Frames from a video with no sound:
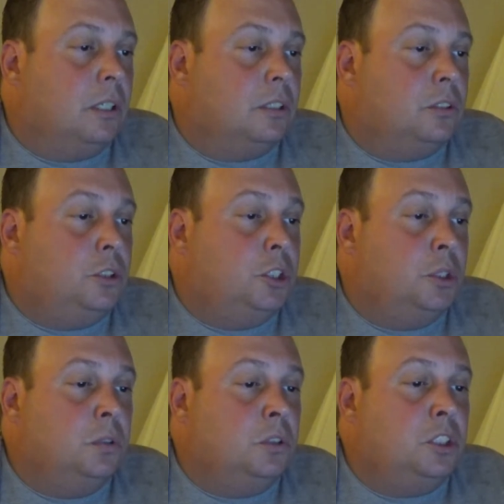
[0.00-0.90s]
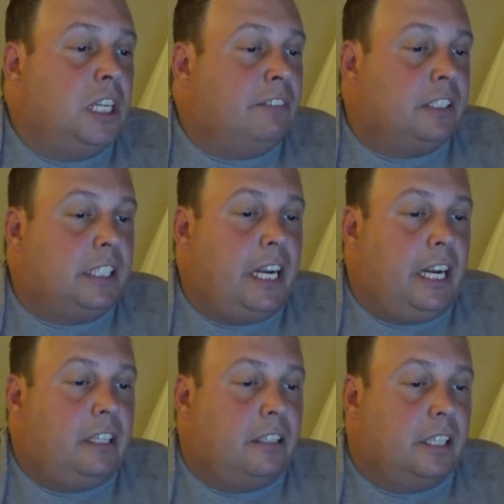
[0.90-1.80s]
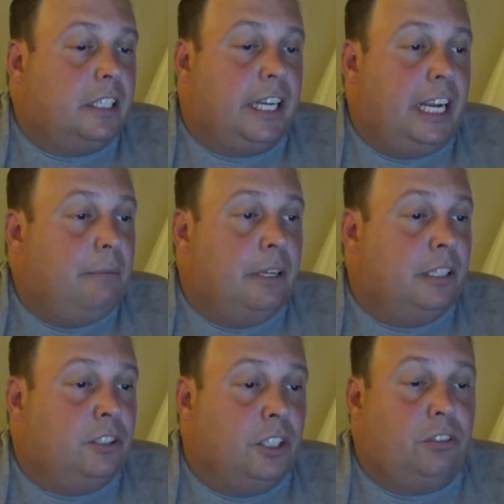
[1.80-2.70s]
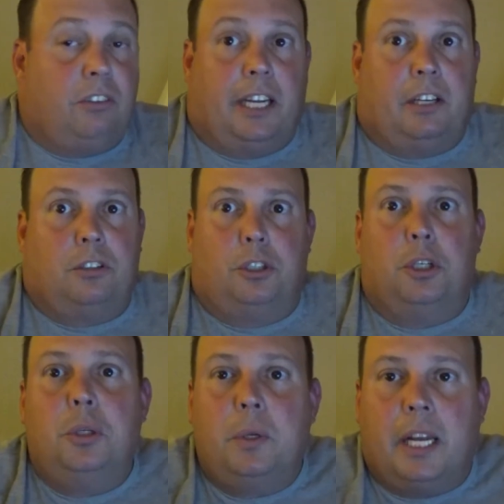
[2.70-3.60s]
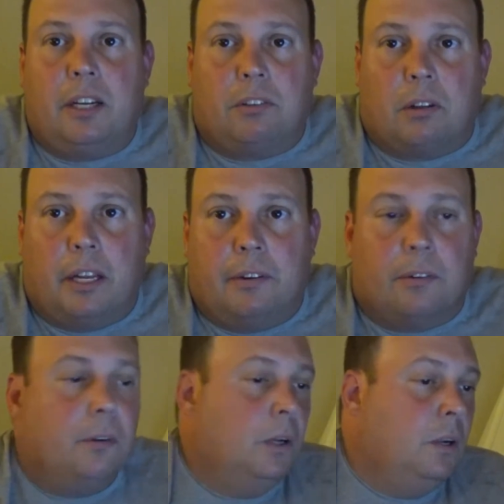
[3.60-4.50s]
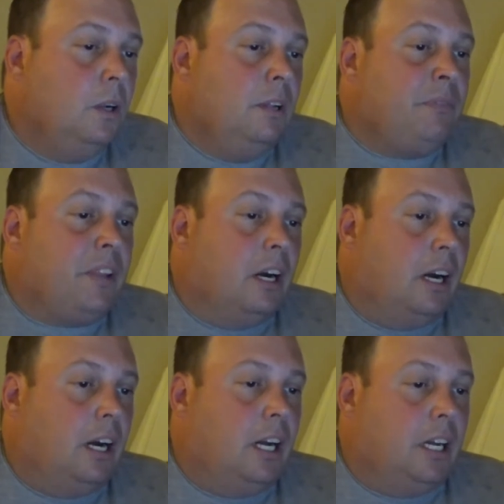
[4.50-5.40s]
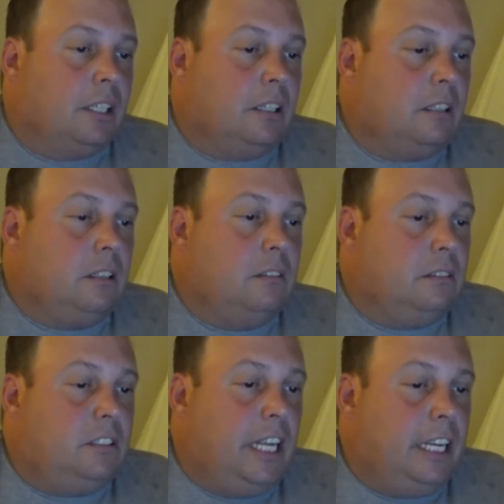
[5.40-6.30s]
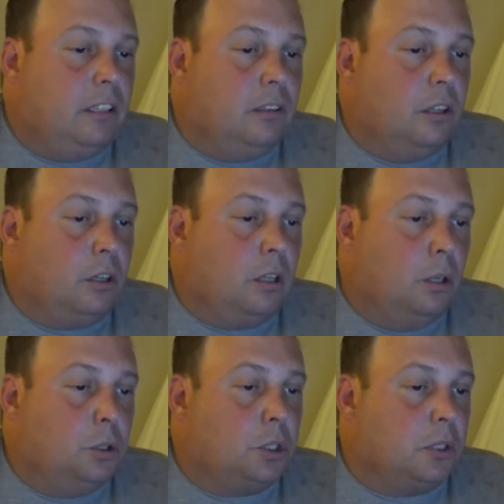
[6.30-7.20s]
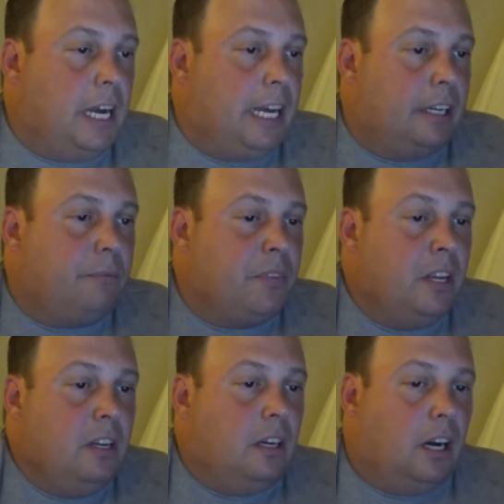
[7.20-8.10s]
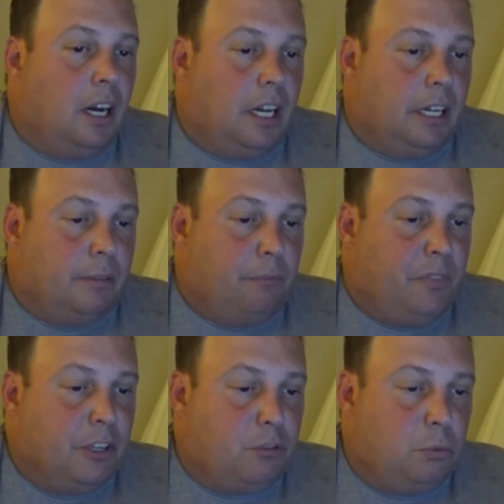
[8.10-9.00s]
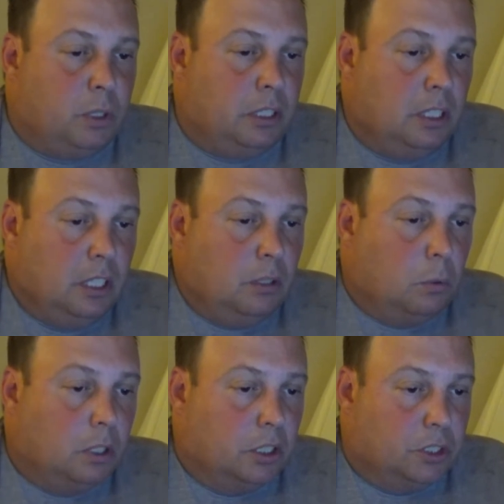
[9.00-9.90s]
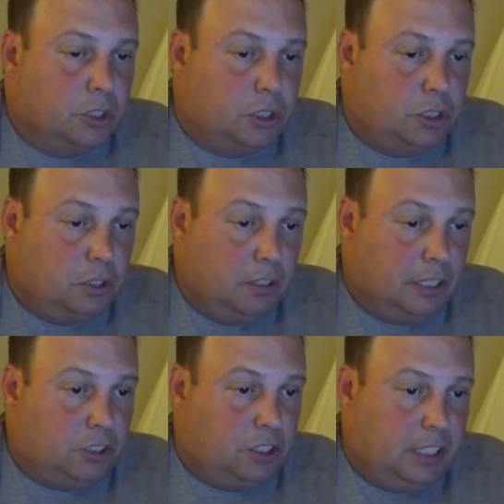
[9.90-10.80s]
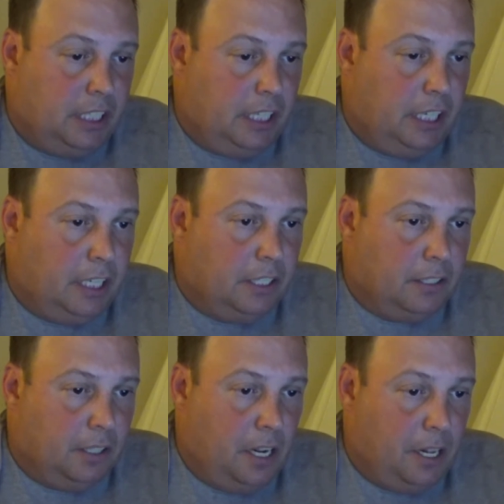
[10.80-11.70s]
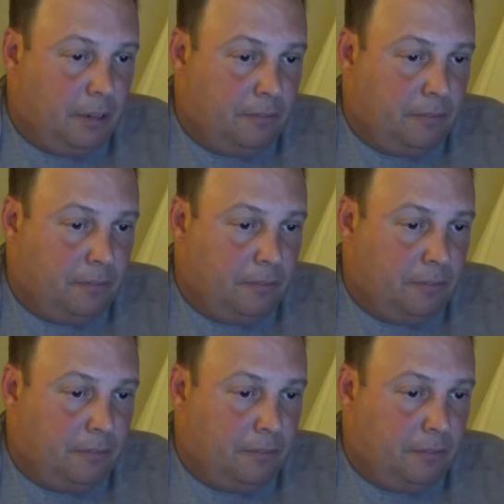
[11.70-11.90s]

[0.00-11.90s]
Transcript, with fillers: on June 17th, and it came in just like two days later. Uh, taking a look closer at it, uh, this one was, let's see here,